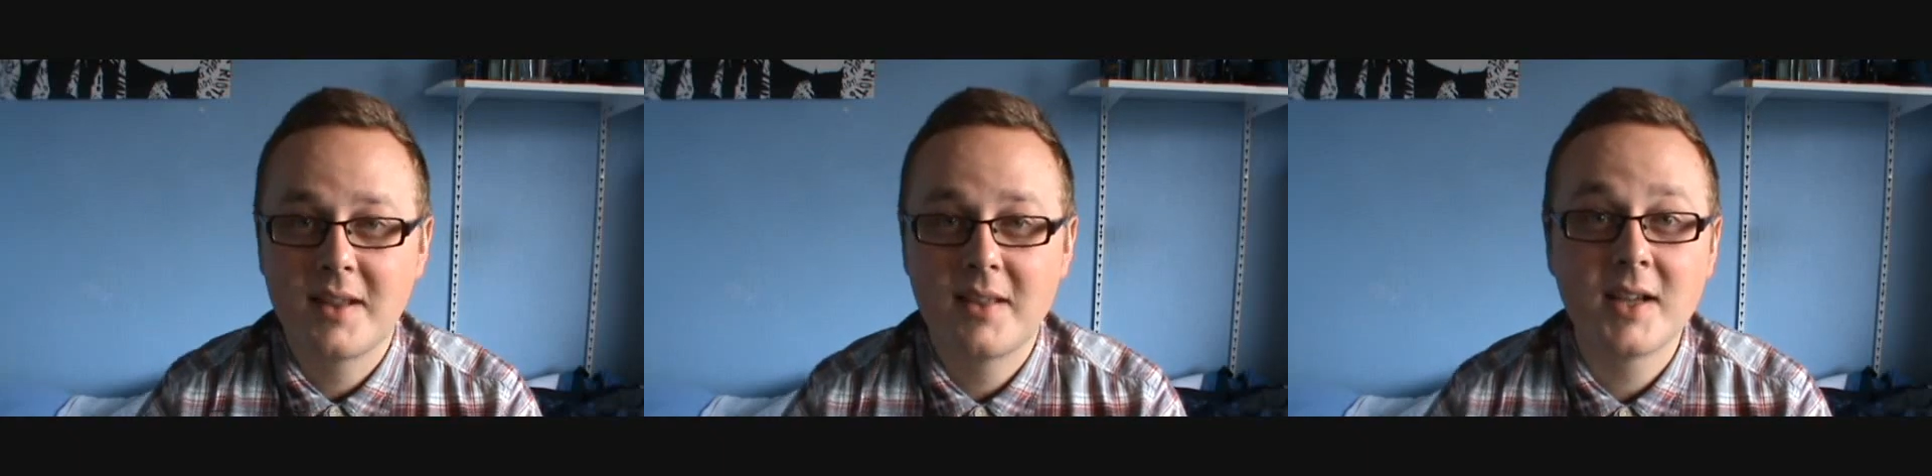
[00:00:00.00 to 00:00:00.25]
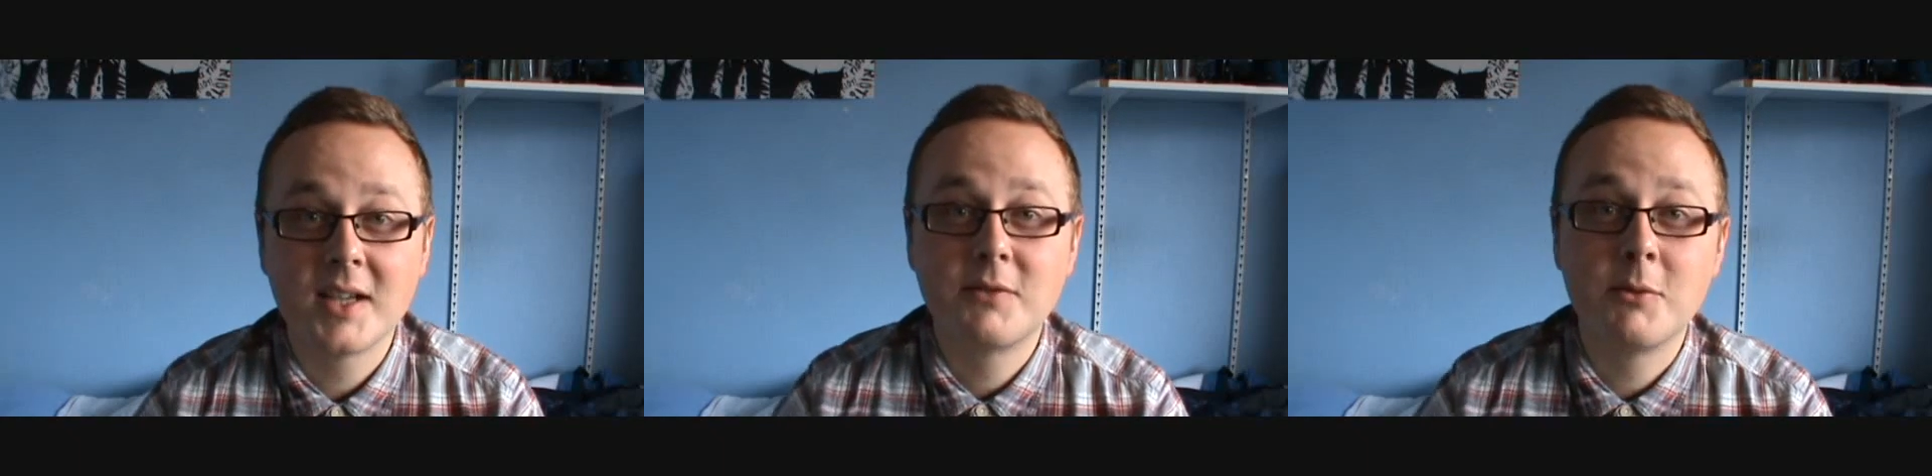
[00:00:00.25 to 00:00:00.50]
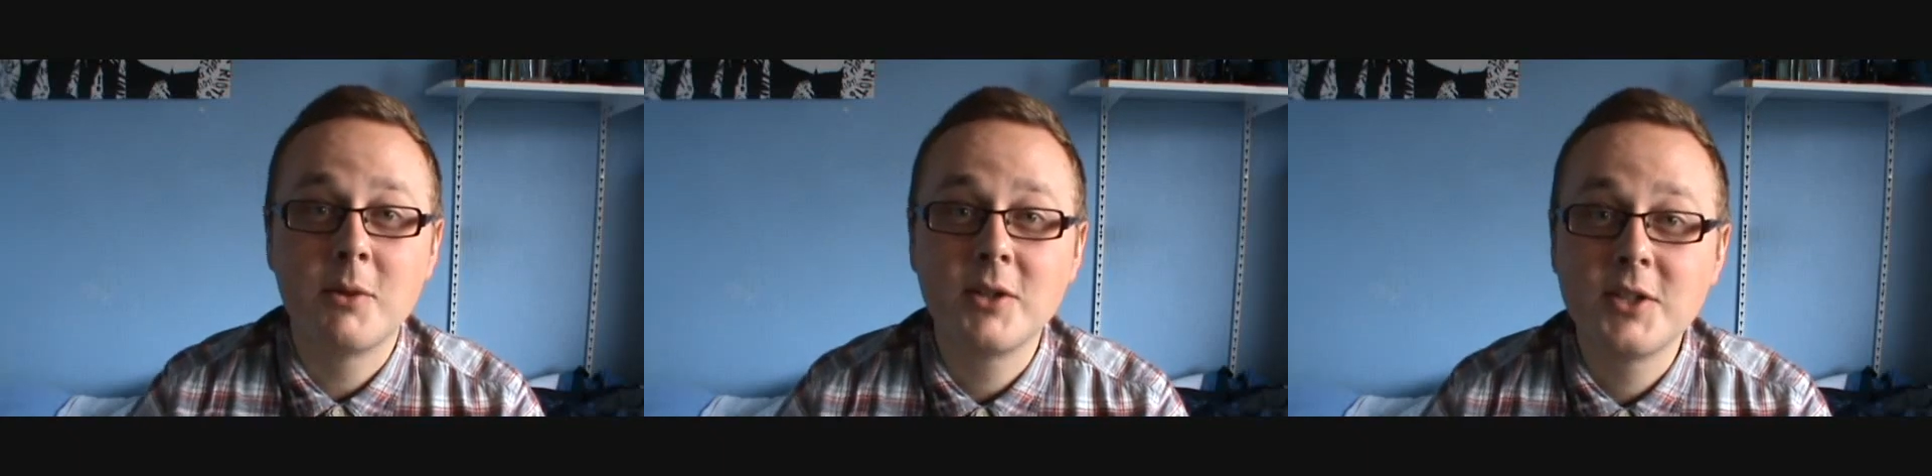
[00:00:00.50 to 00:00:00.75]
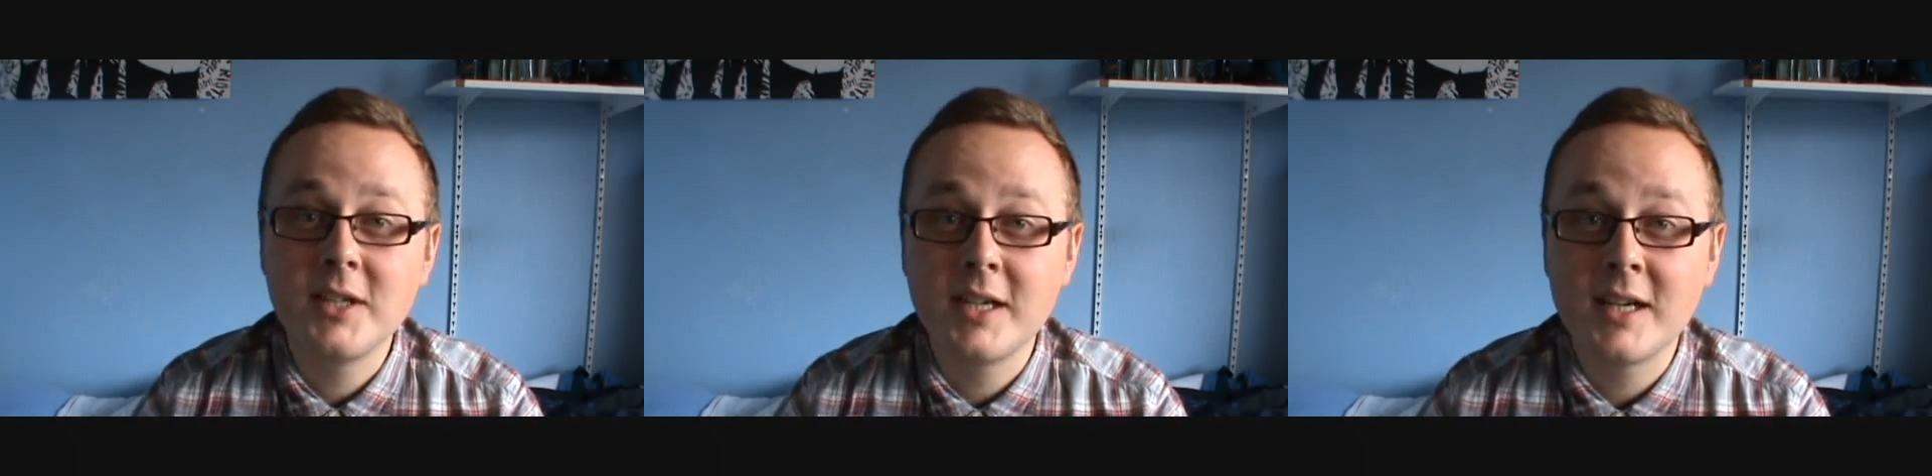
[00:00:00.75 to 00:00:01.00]
Thanks for
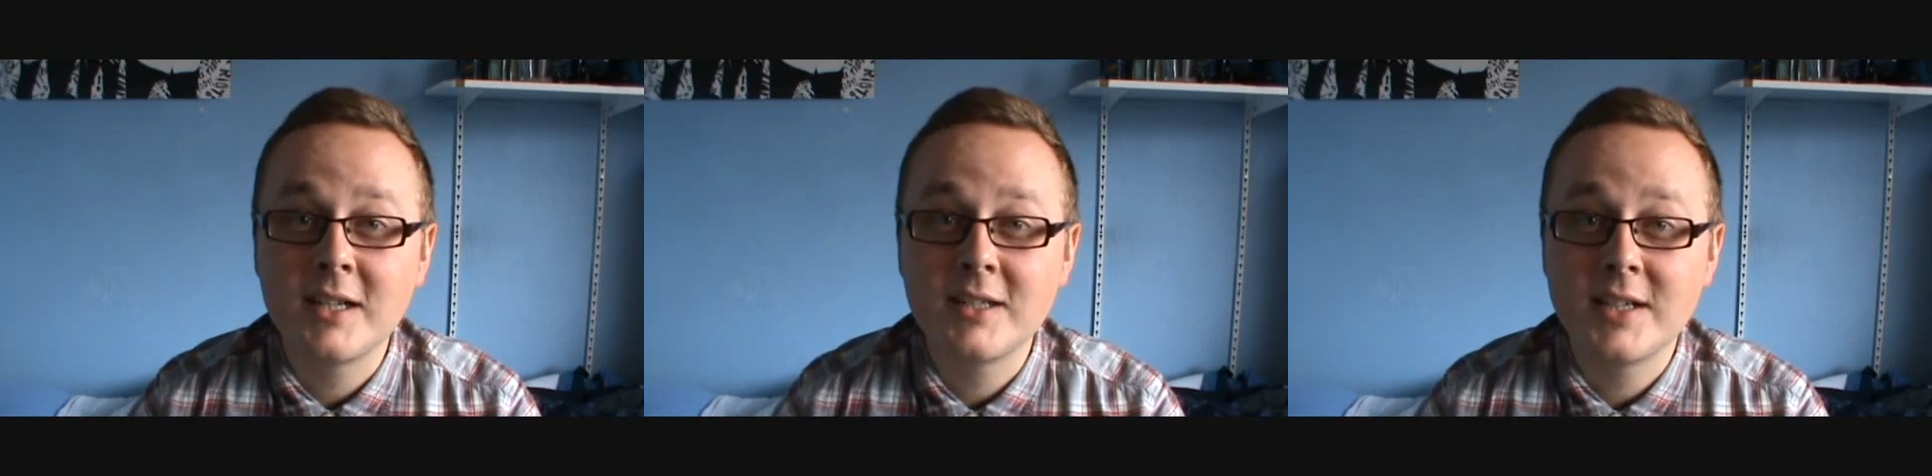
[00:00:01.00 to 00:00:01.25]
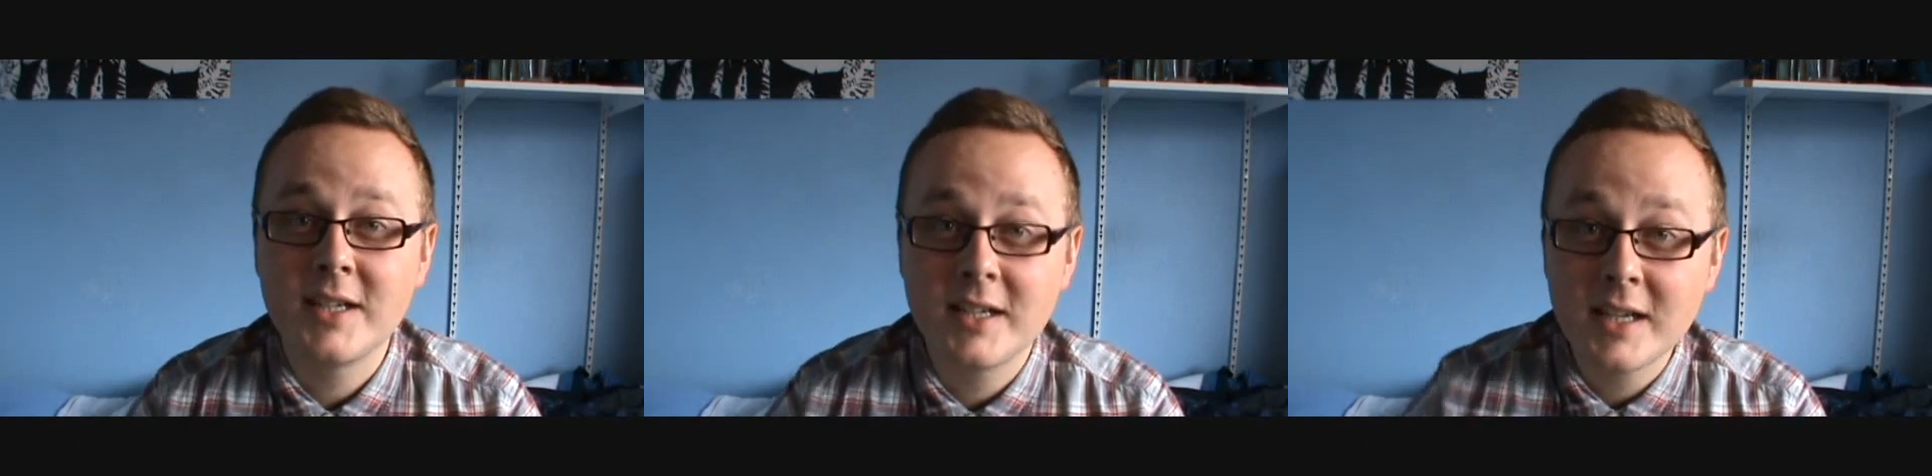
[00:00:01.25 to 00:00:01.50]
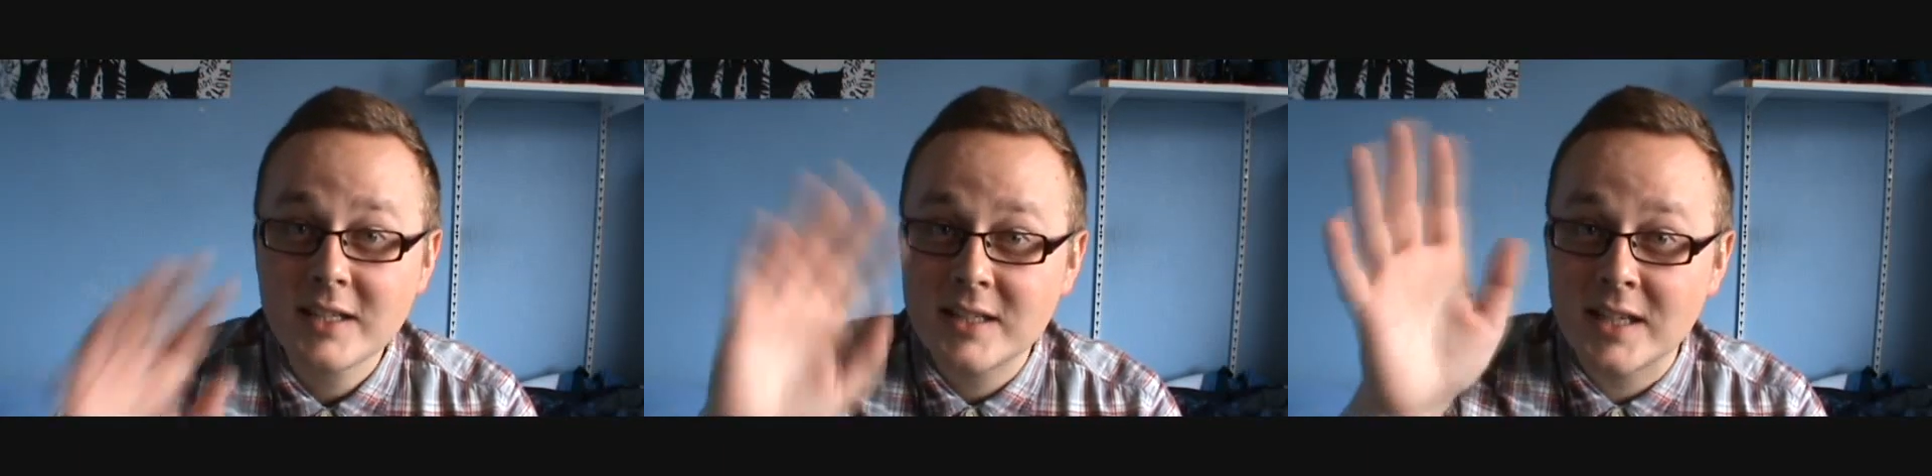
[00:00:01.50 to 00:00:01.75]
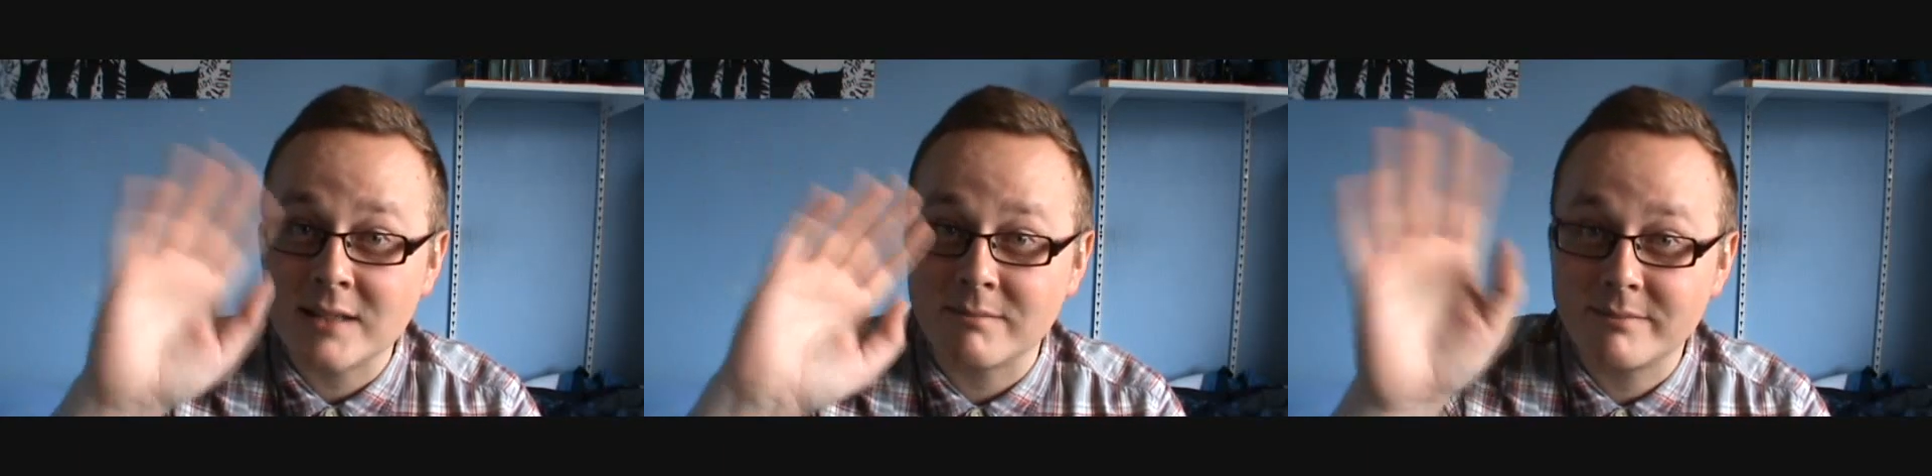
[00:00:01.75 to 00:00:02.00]
watching, and I'll see you next
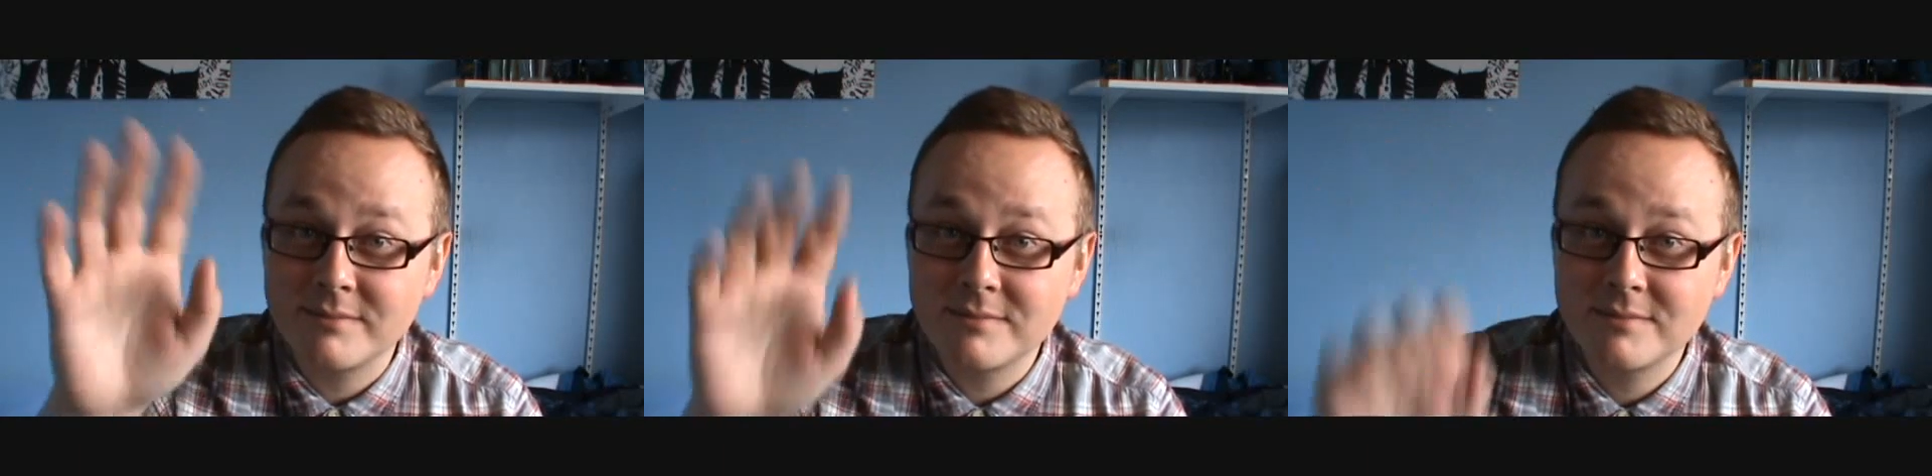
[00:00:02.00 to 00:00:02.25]
time.